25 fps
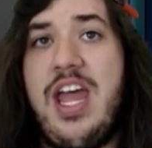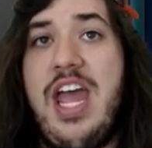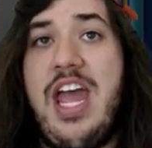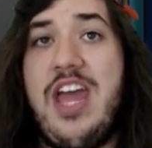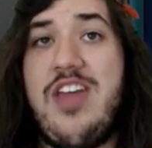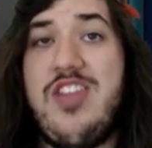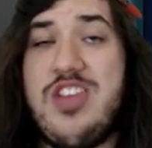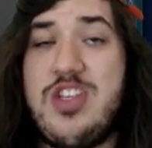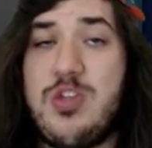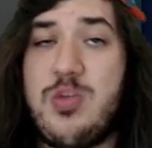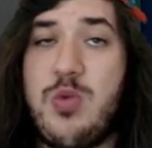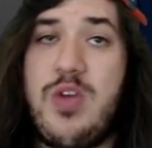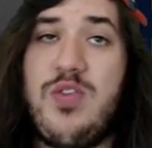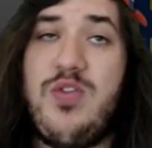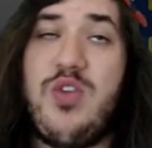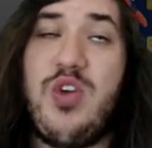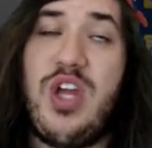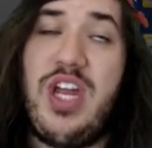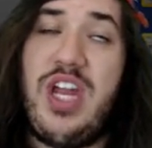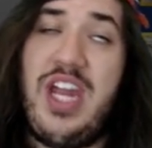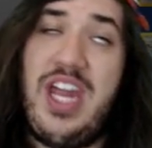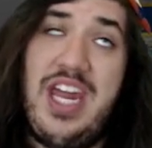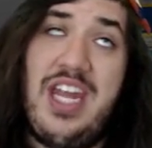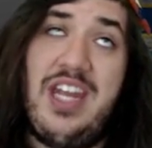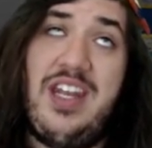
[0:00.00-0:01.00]
And this way, if you
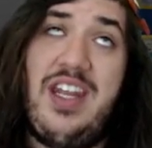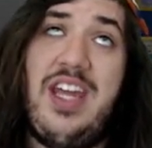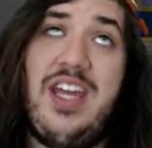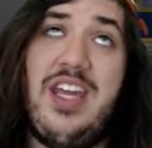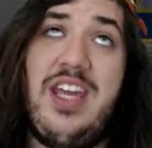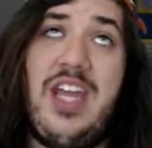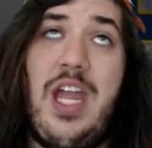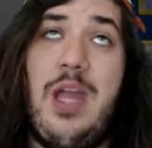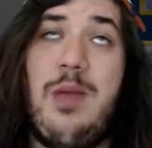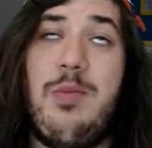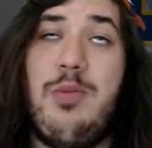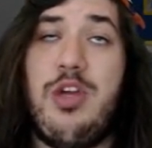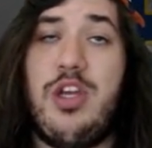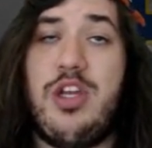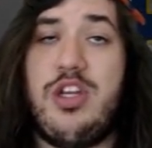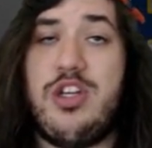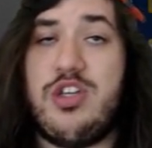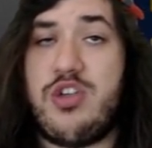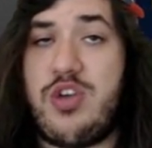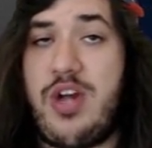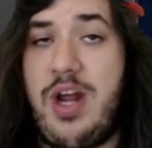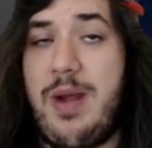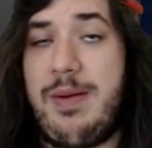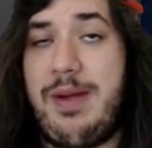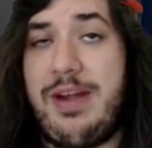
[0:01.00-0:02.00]
get in late game, you can
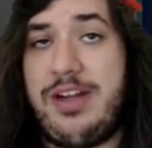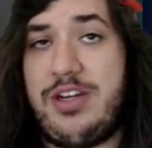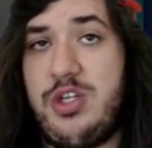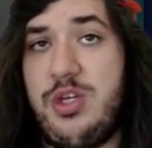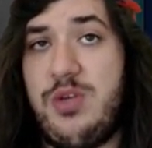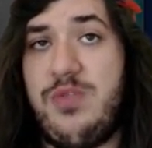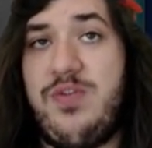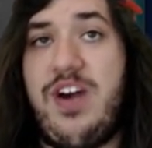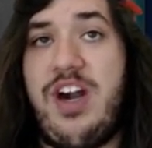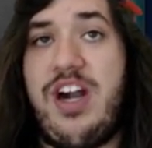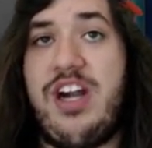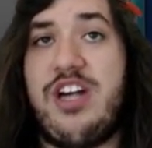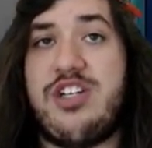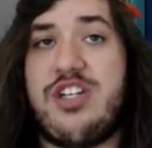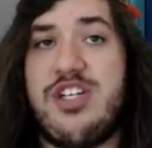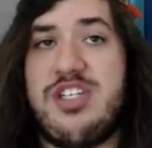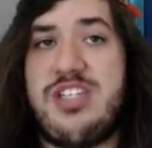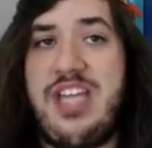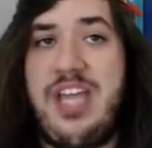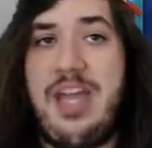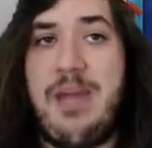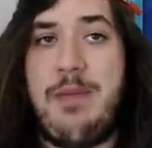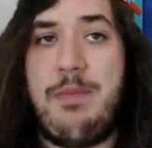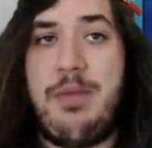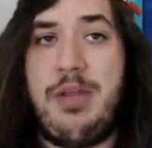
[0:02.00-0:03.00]
just grab like 2 Fire energies
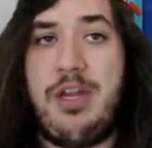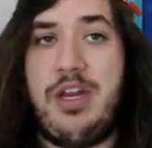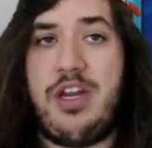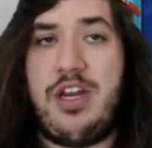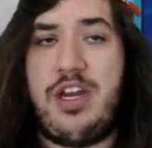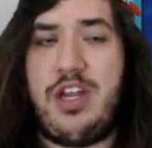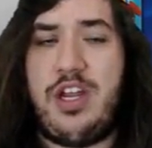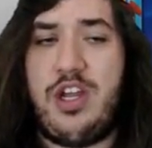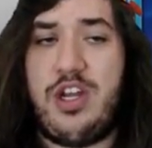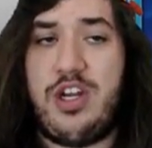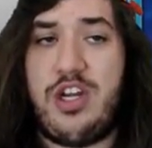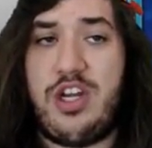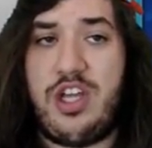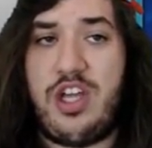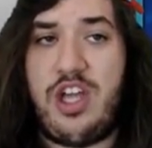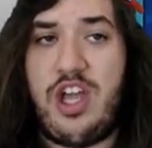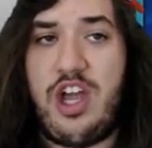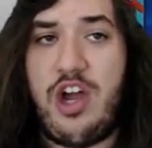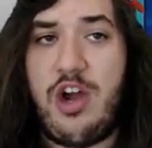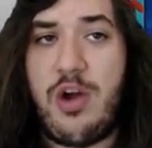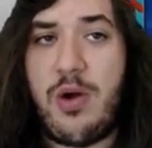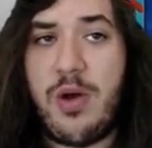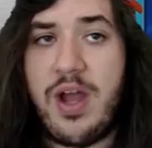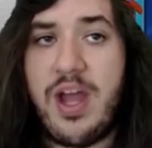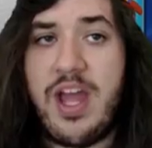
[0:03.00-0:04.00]
and be good to
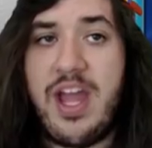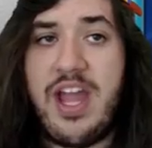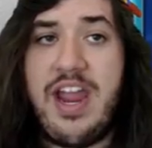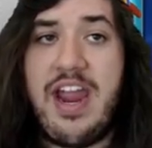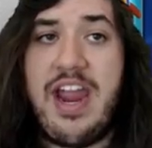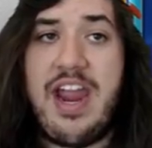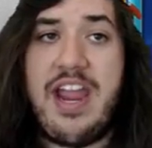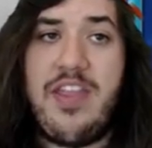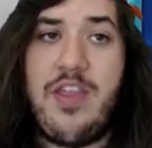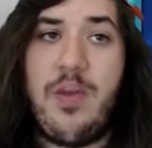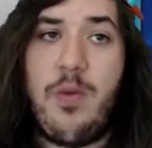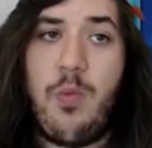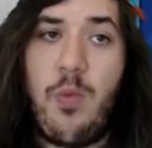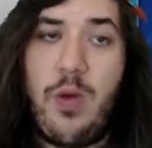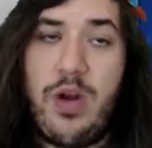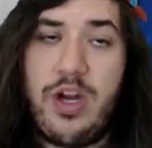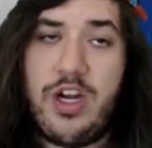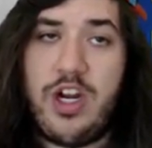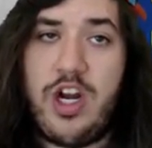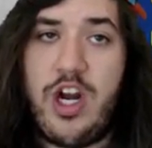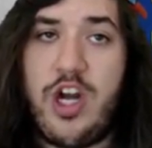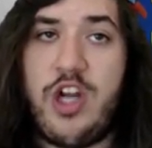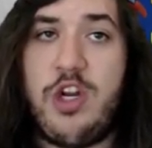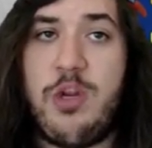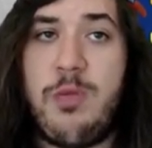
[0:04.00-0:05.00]
go. And then one
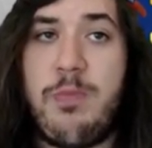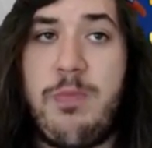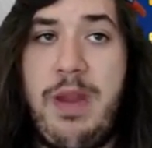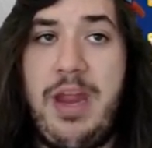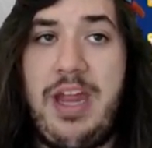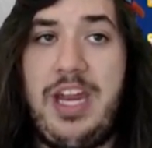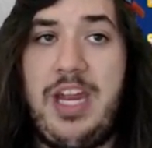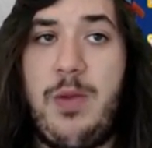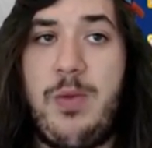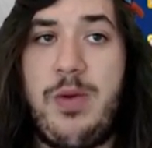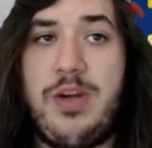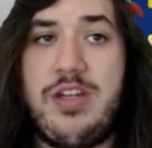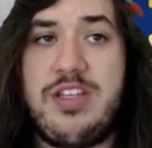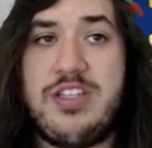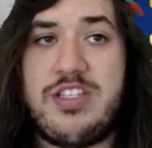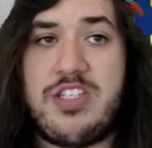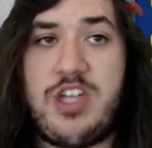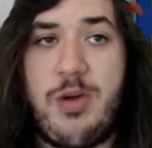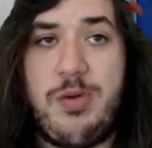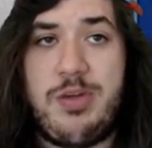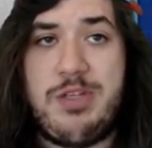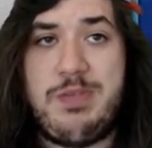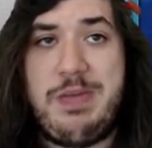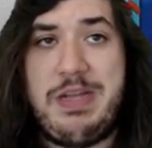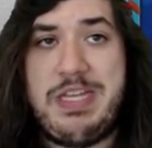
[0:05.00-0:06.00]
card you mainly want to
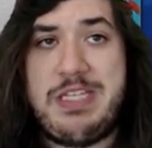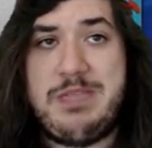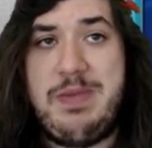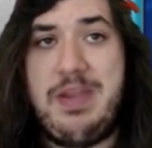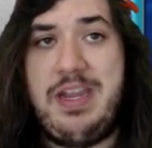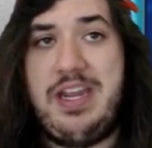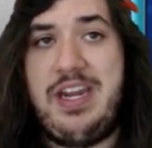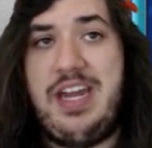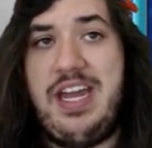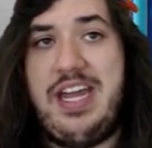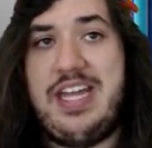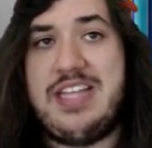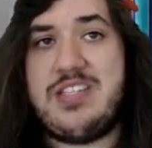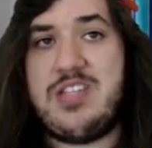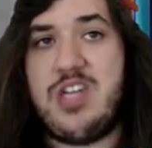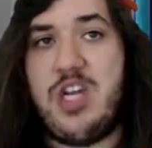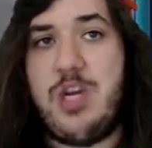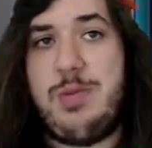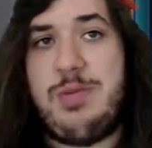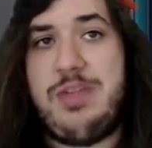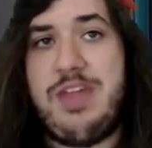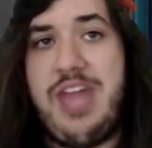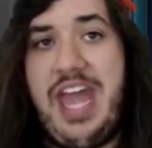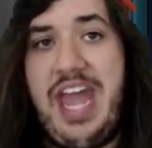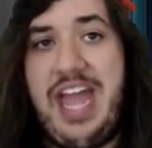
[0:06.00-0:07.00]
discard with Vespiquen is going
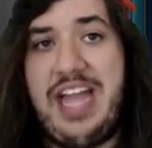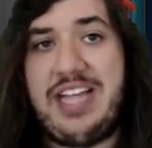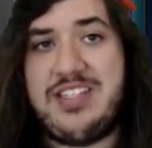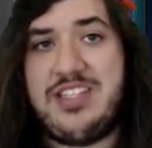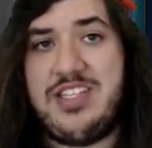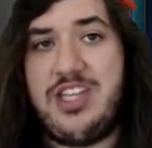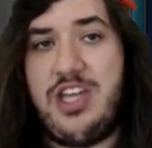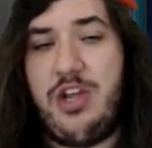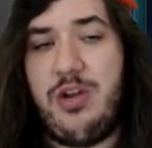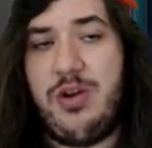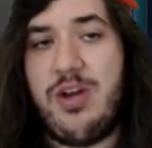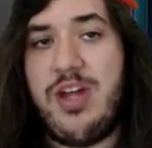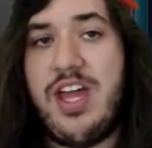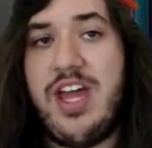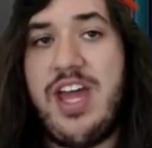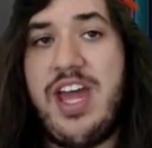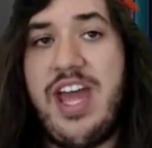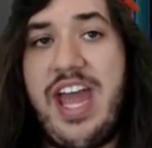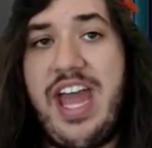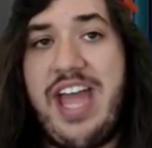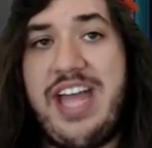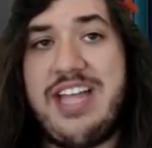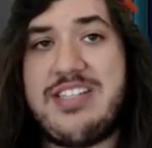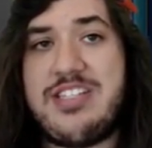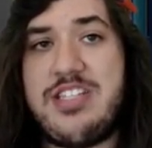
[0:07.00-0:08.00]
to be the Exeggcute.
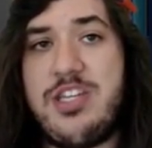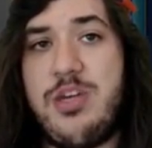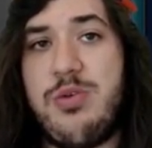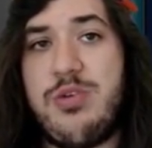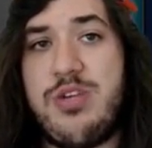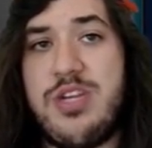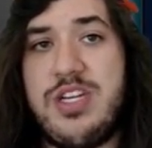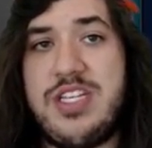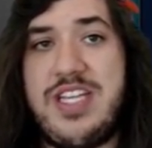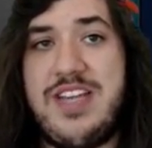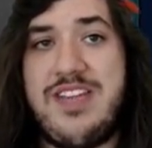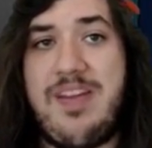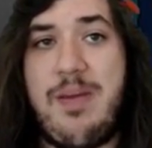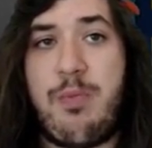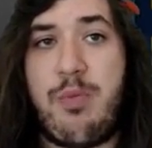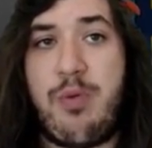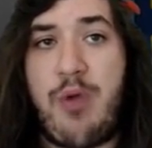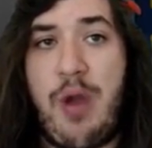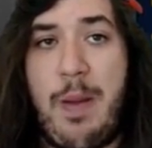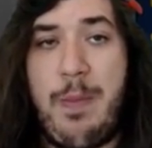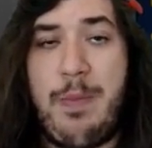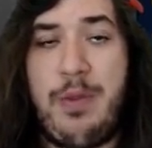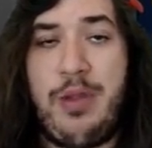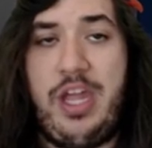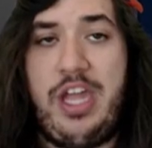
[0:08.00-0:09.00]
Exeggcute does have that
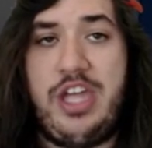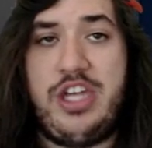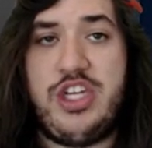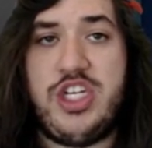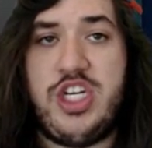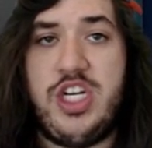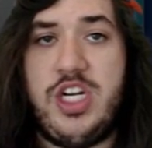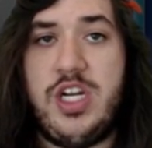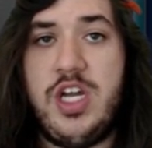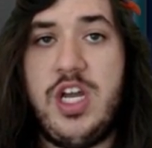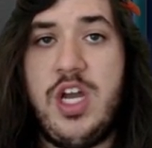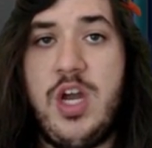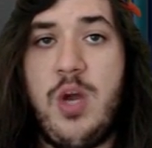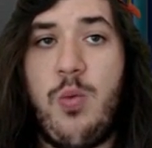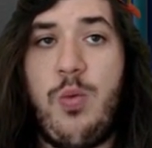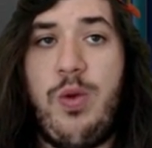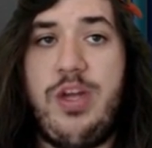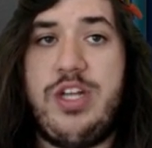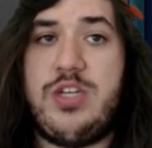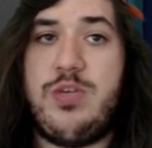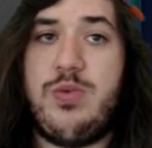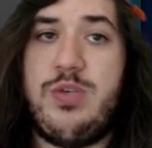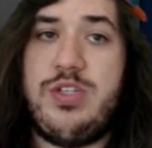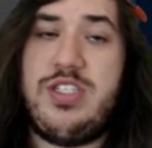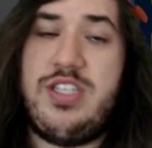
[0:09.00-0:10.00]
propagation,
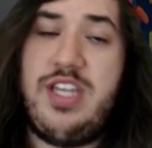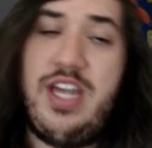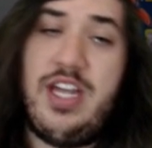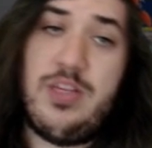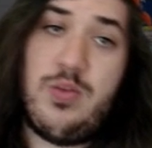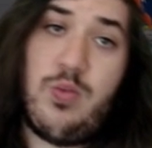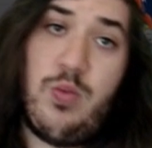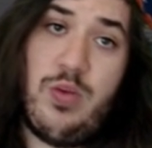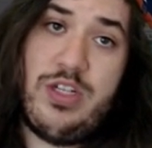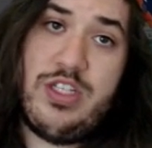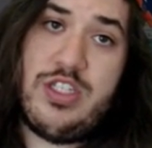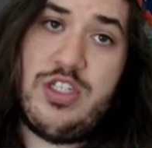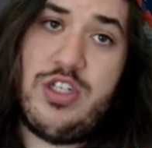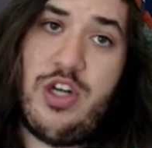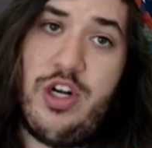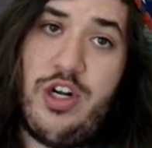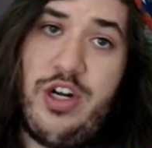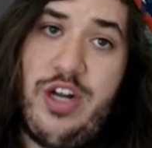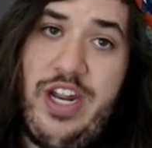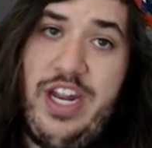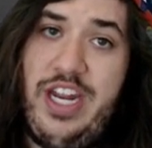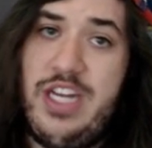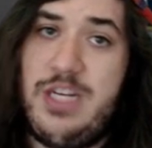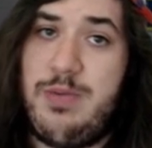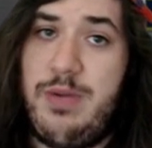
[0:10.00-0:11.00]
which says once
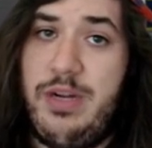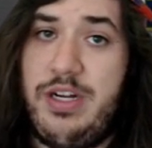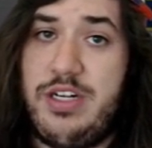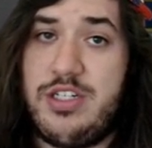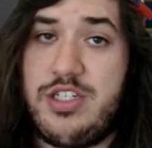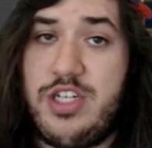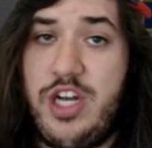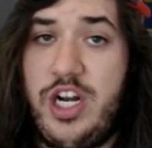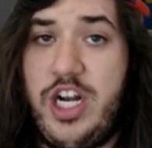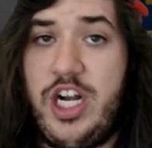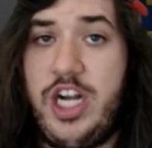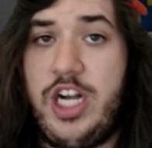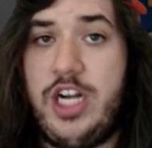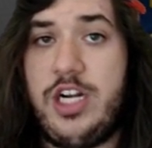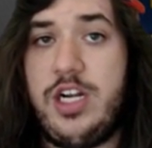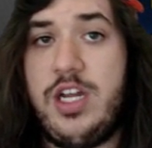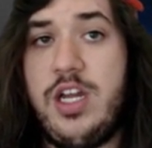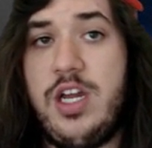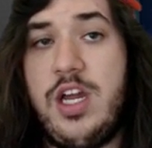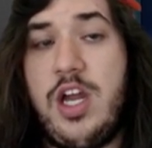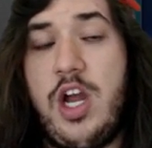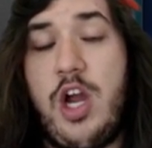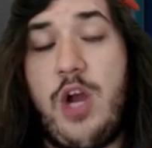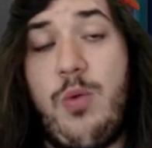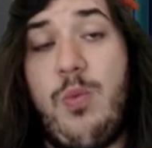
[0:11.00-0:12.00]
during each player turn,
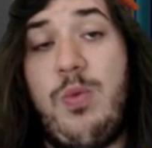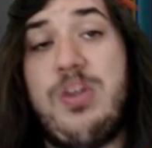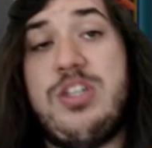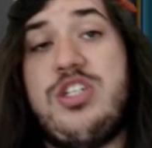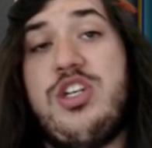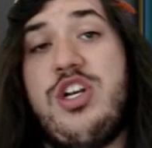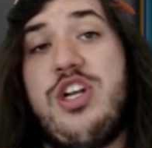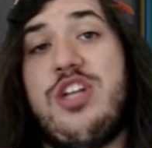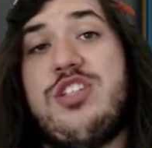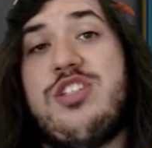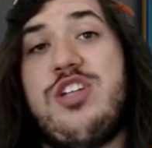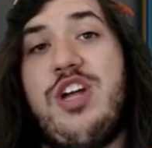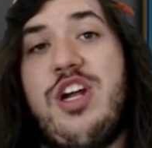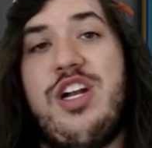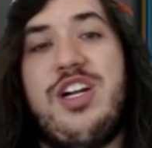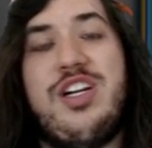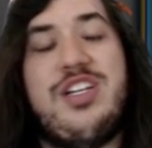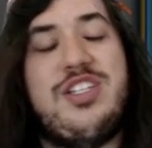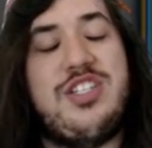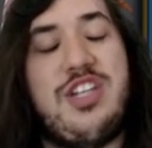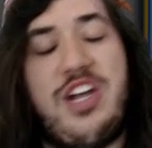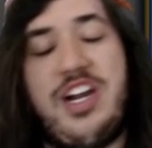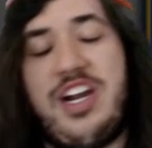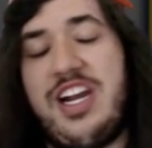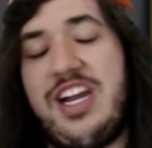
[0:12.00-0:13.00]
or once during a turn,
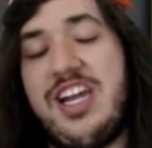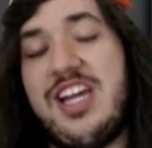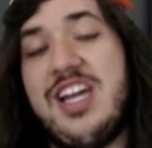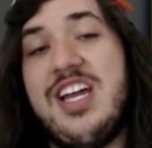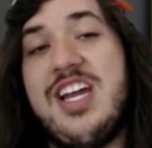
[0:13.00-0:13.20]
sorry,